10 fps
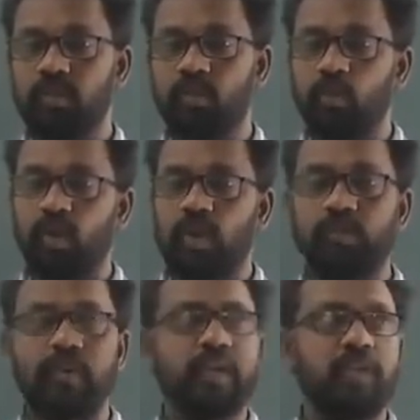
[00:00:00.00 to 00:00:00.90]
So what are
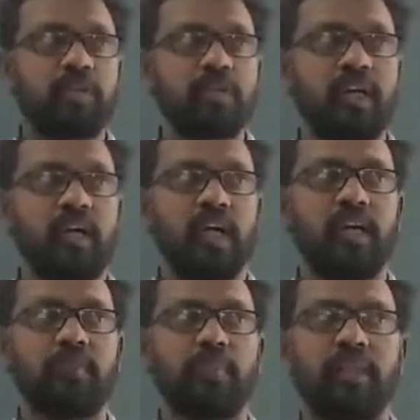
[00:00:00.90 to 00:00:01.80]
the variables here?